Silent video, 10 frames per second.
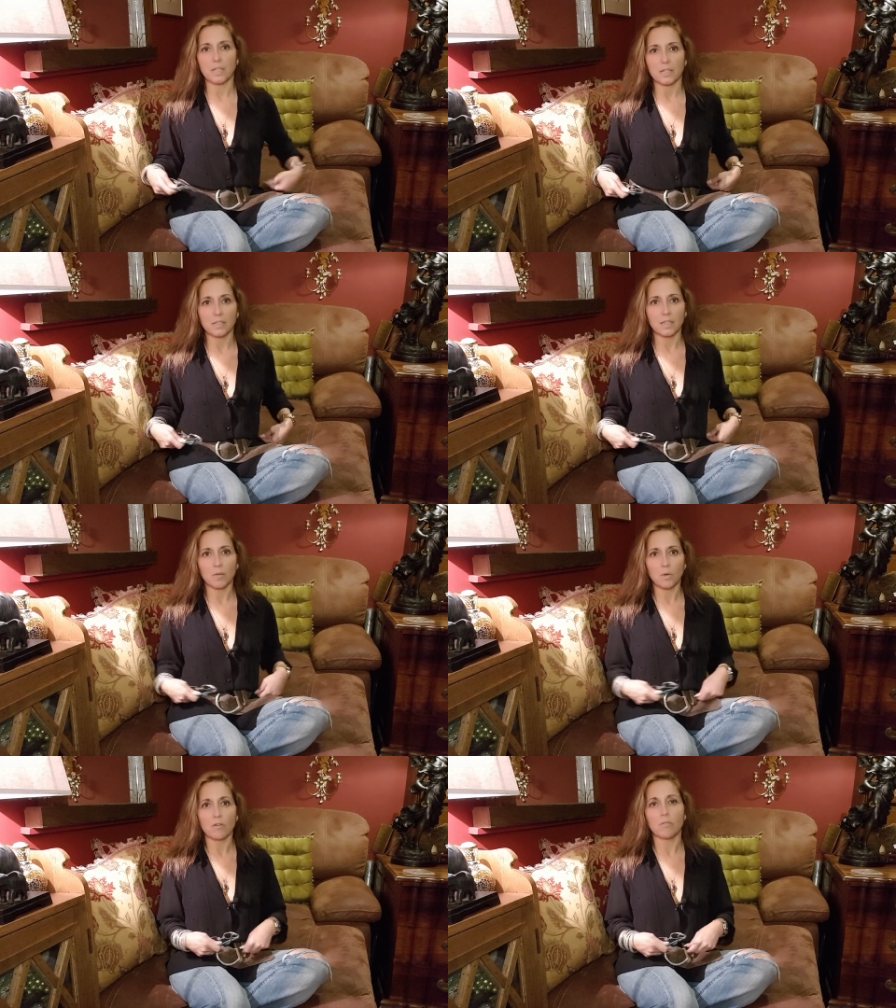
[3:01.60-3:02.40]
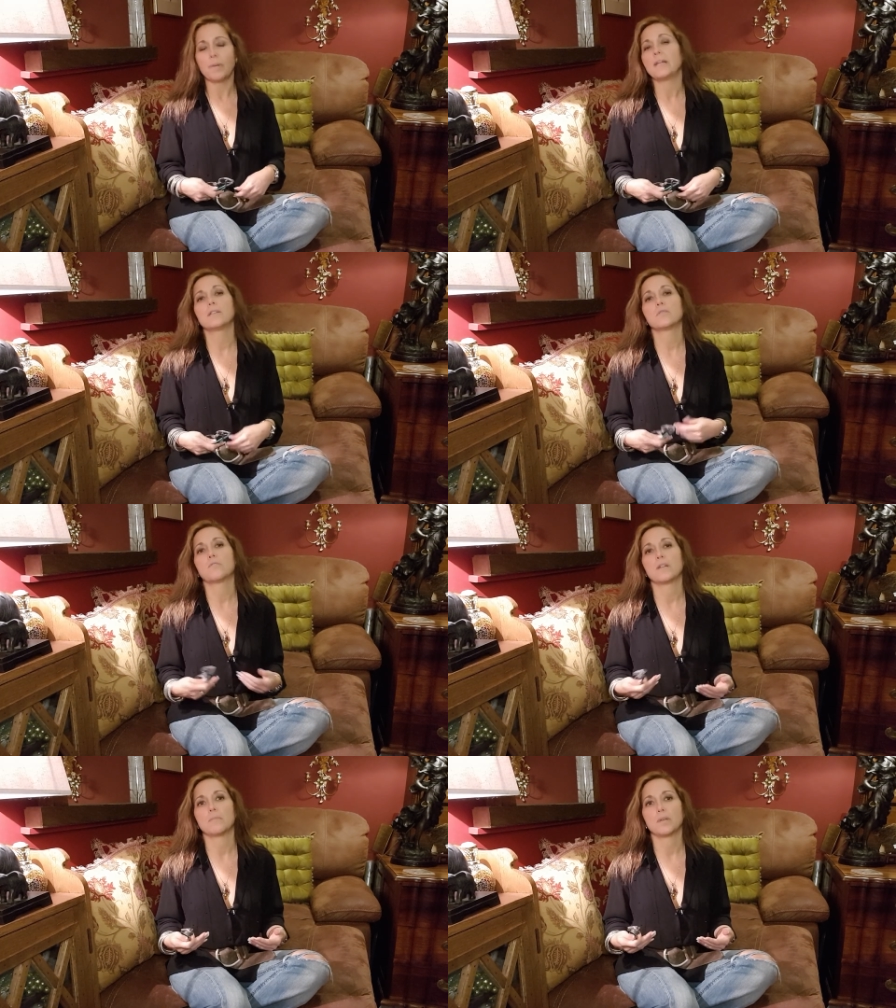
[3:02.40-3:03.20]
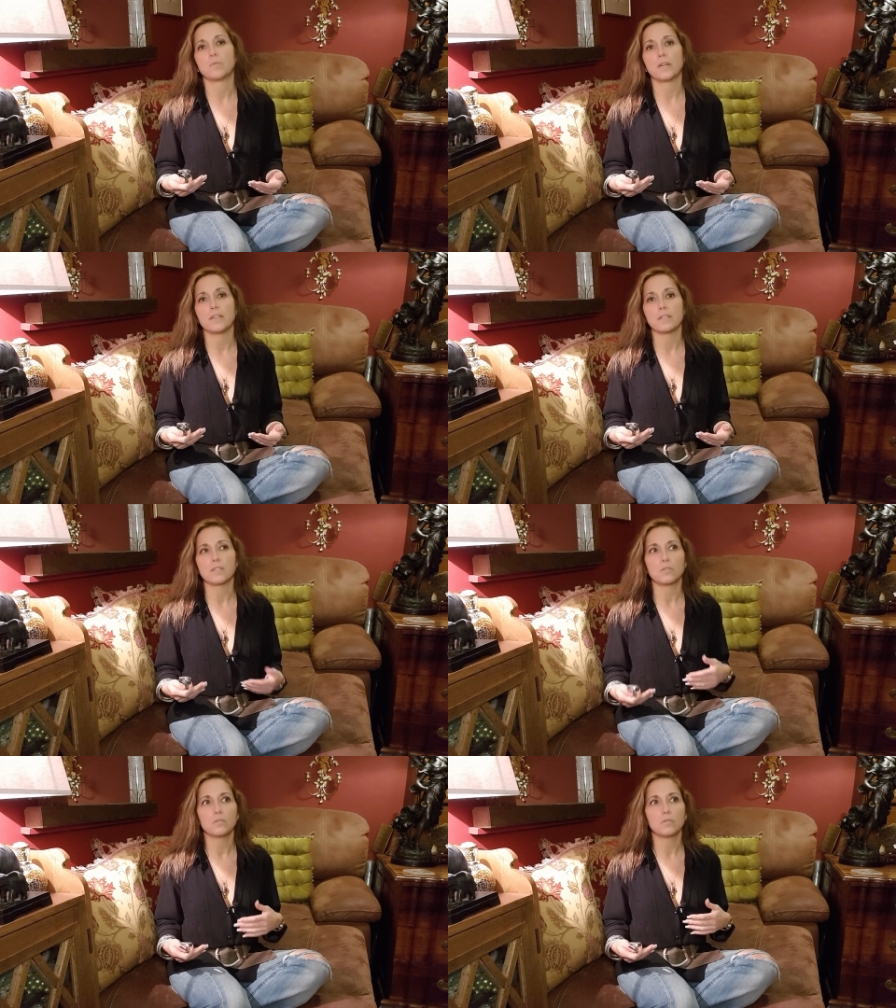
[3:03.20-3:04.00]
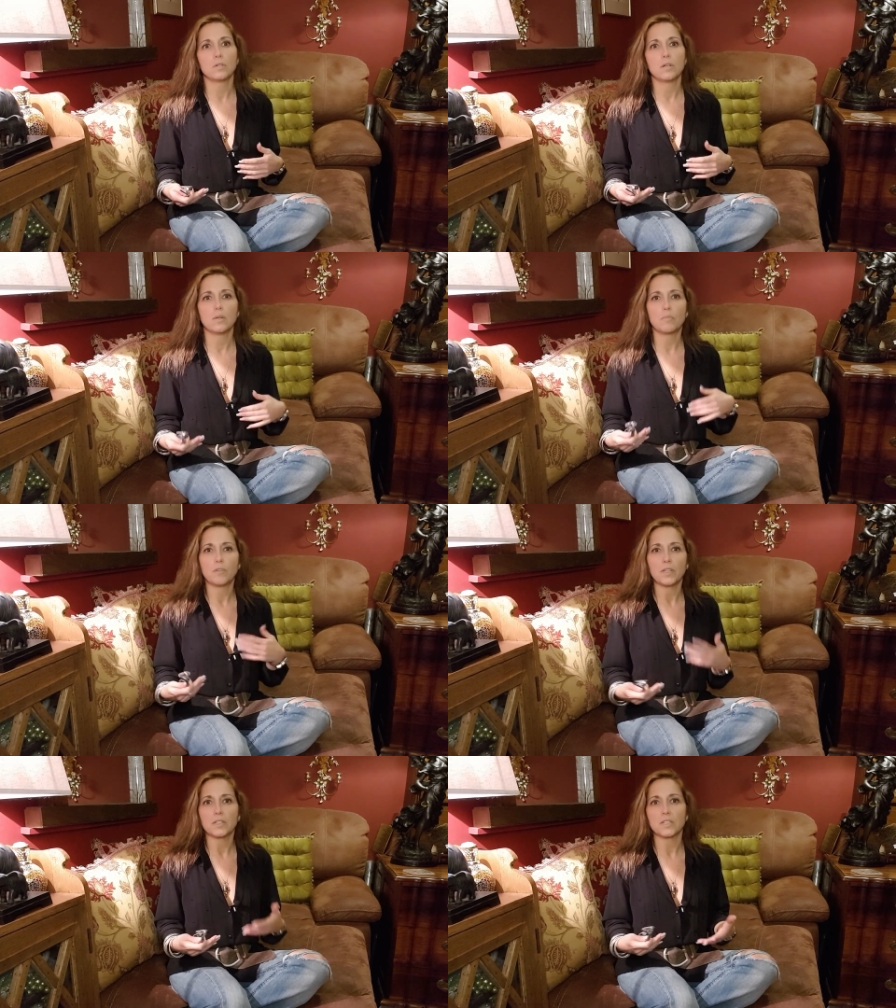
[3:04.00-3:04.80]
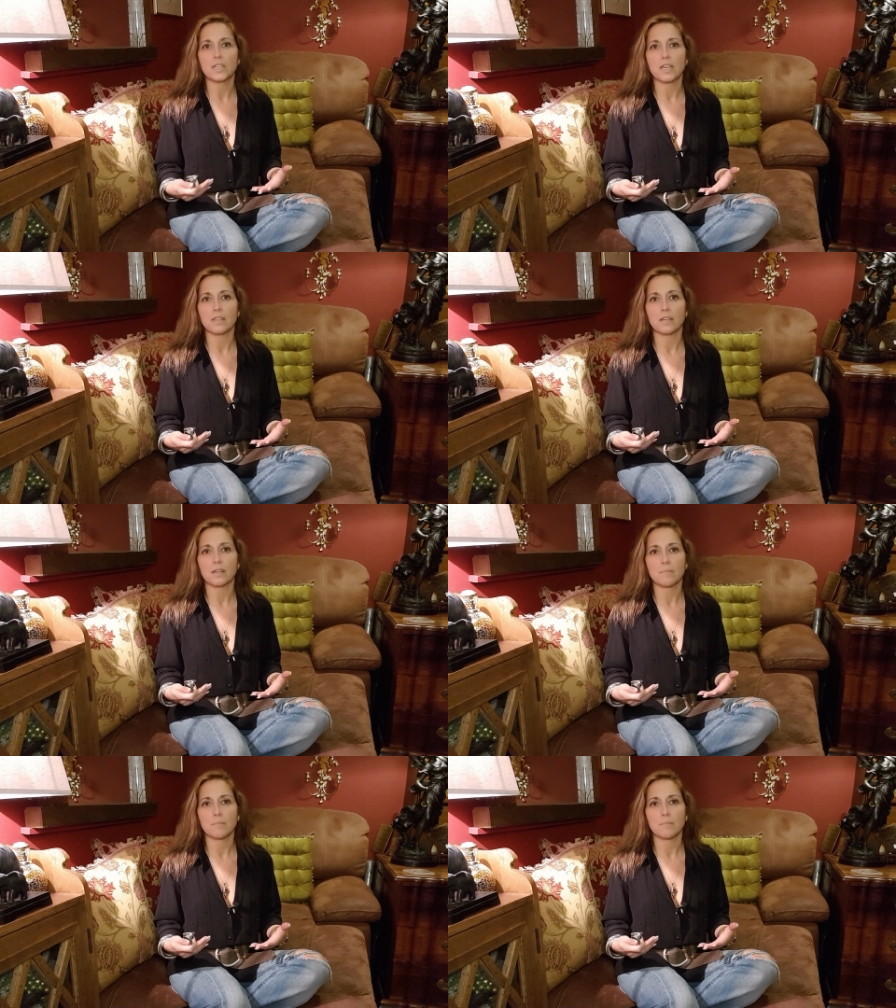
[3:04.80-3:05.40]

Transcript: And then I wear a belt around my waist to bring it together.